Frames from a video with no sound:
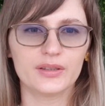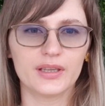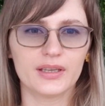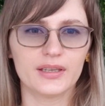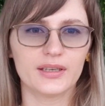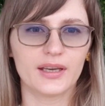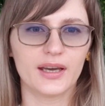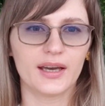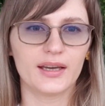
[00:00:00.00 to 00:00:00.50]

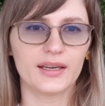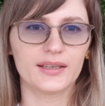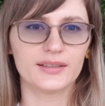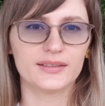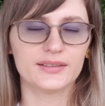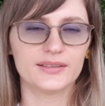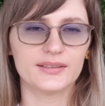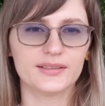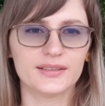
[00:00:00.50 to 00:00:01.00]
Then I
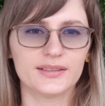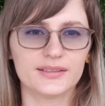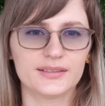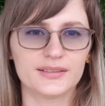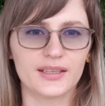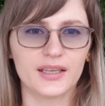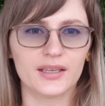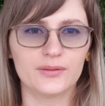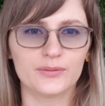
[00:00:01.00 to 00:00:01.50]
did the
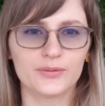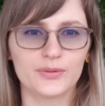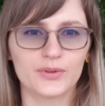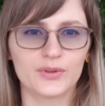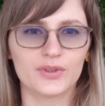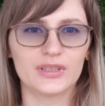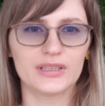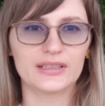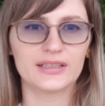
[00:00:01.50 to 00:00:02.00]
same for
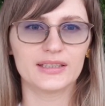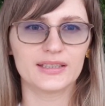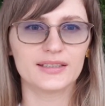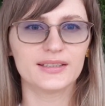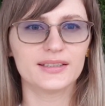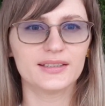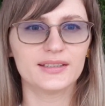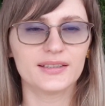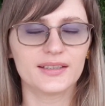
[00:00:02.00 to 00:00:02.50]

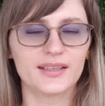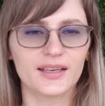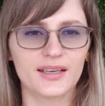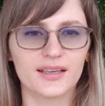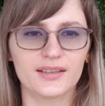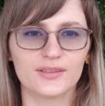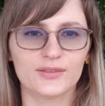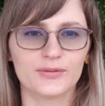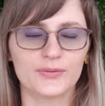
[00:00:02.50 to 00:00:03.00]
LinkedIn
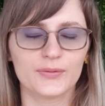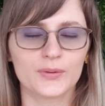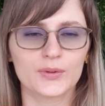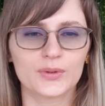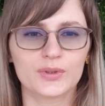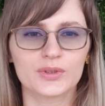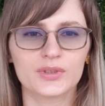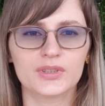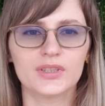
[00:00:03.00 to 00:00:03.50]
and
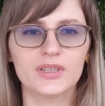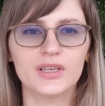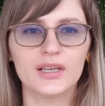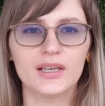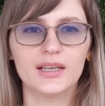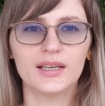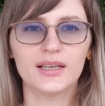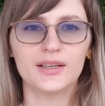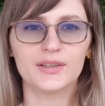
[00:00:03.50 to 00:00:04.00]
for
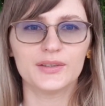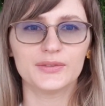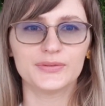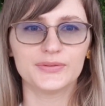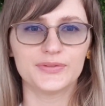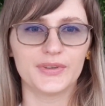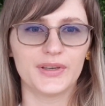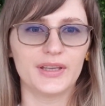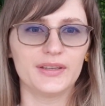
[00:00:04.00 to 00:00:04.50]

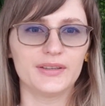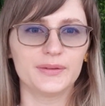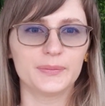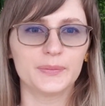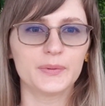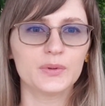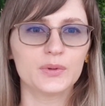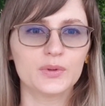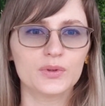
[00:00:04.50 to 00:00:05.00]

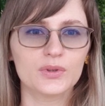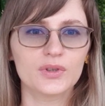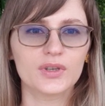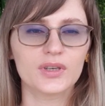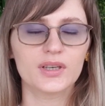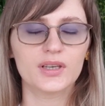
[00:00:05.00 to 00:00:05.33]
Facebook.